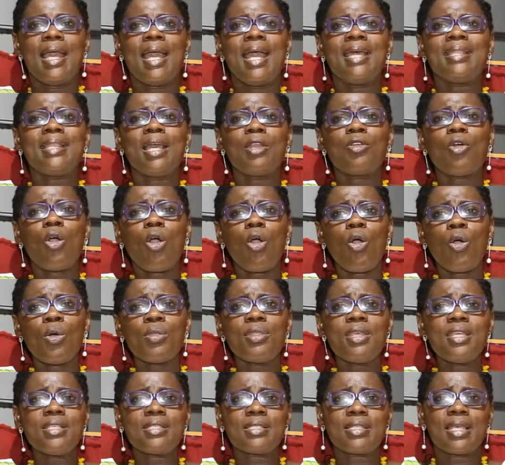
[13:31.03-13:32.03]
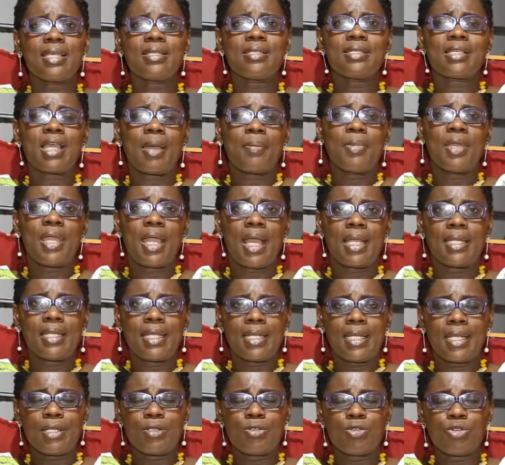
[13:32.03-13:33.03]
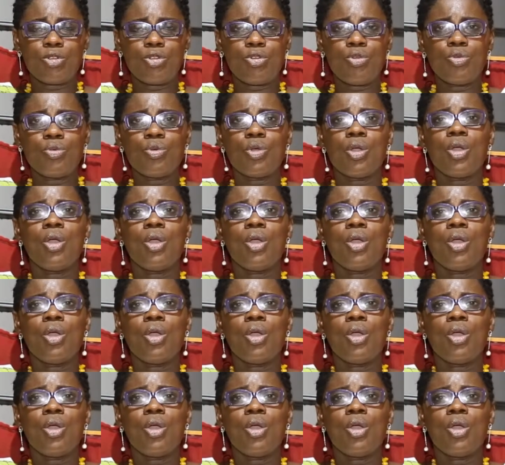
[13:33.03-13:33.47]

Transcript: and then all these things shall be added unto you.